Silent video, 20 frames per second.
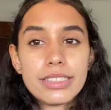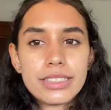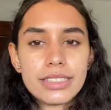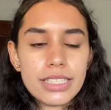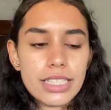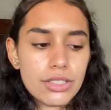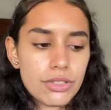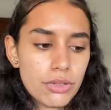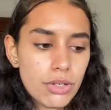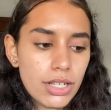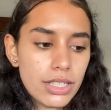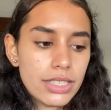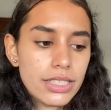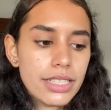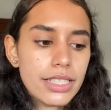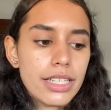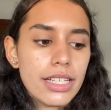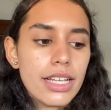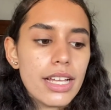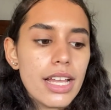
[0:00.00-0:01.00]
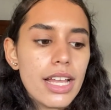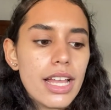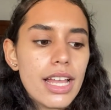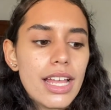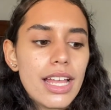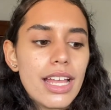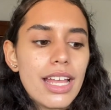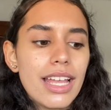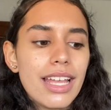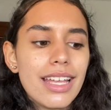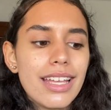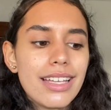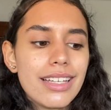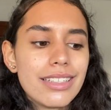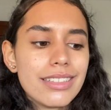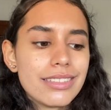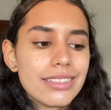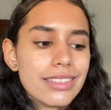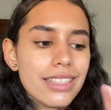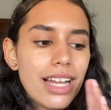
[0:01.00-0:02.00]
sexuality,
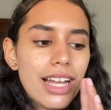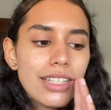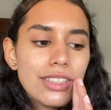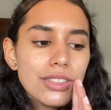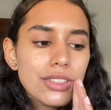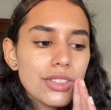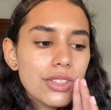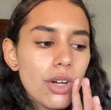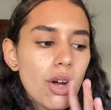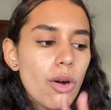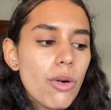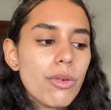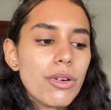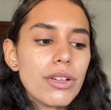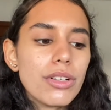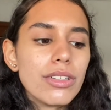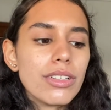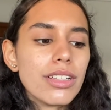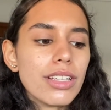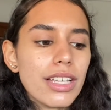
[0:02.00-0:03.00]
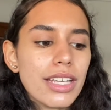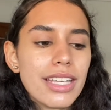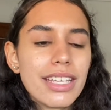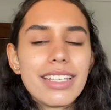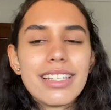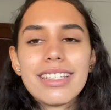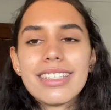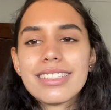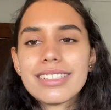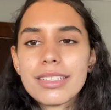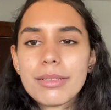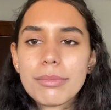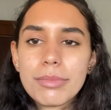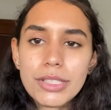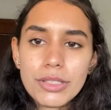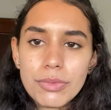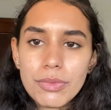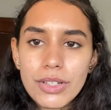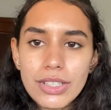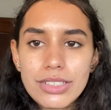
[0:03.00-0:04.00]
and overall, he is a
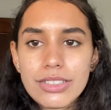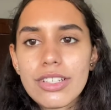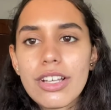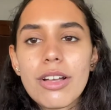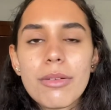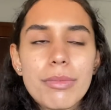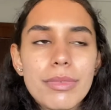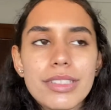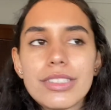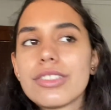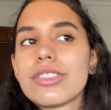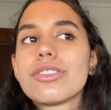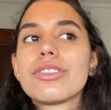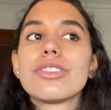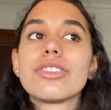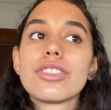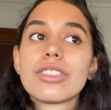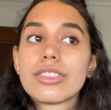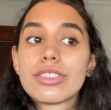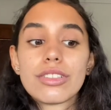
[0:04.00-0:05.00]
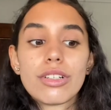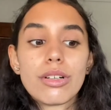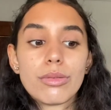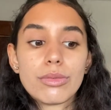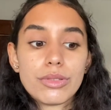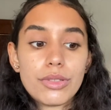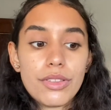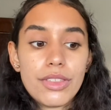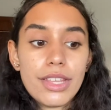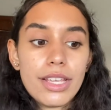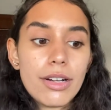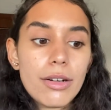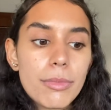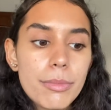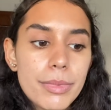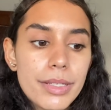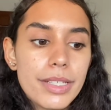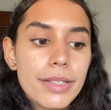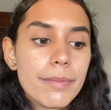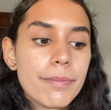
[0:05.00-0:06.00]
bit fucked up and should just go to
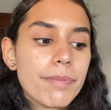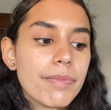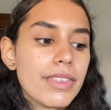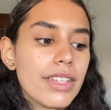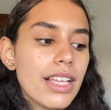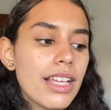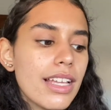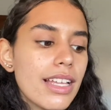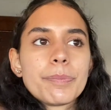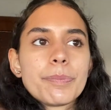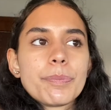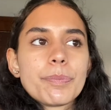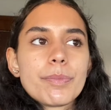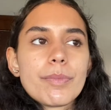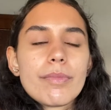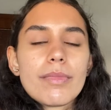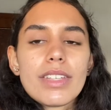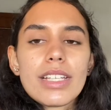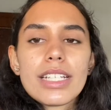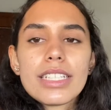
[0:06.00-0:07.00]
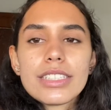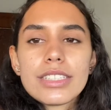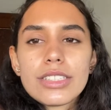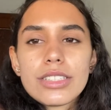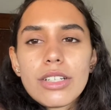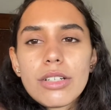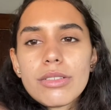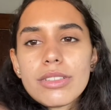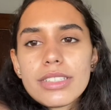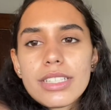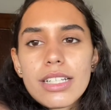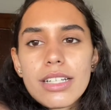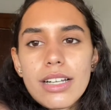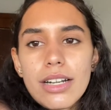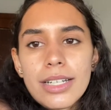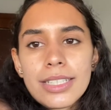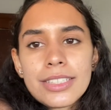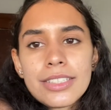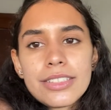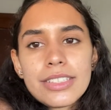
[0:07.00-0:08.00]
therapy. He's obviously a
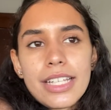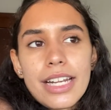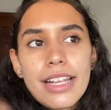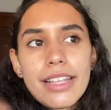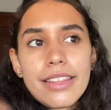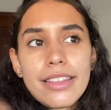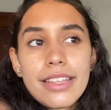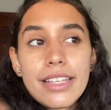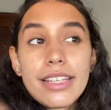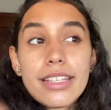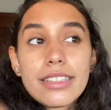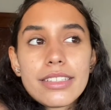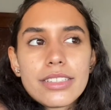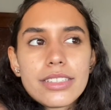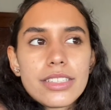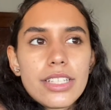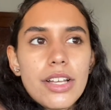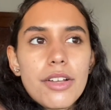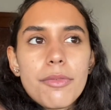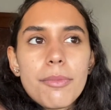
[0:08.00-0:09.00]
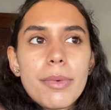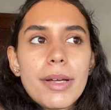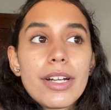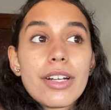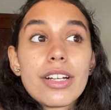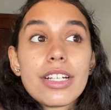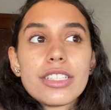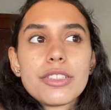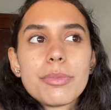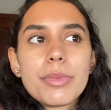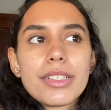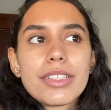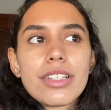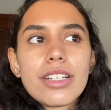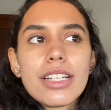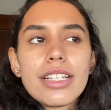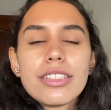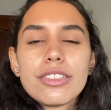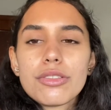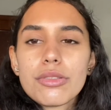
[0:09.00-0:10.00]
character that I think he deserves better,
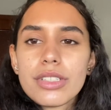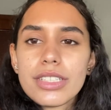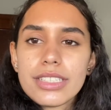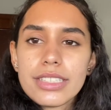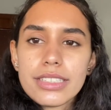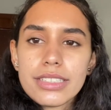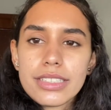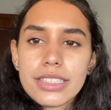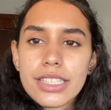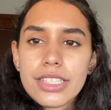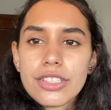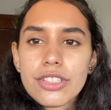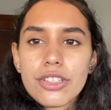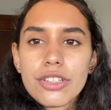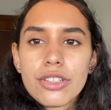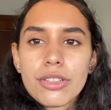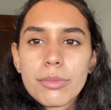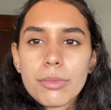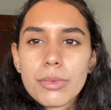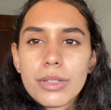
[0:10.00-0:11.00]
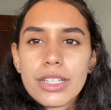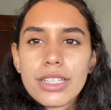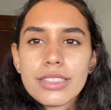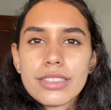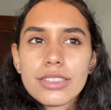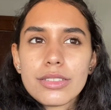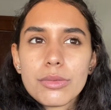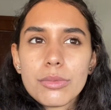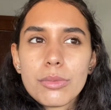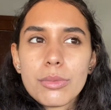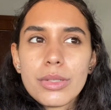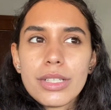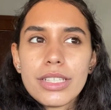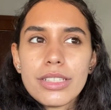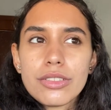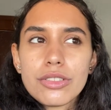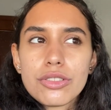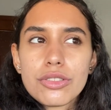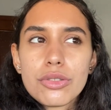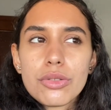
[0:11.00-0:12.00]
especially during this season, because
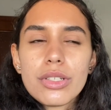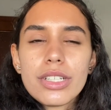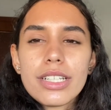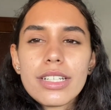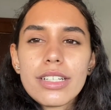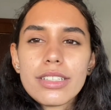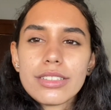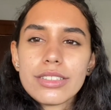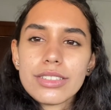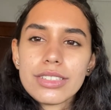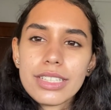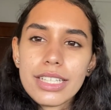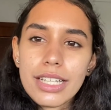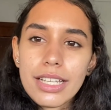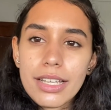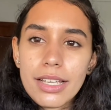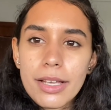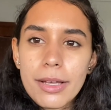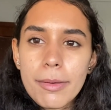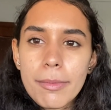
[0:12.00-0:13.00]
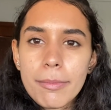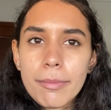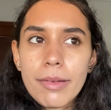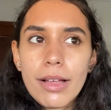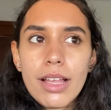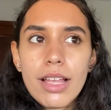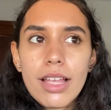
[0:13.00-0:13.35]
we truly got to see him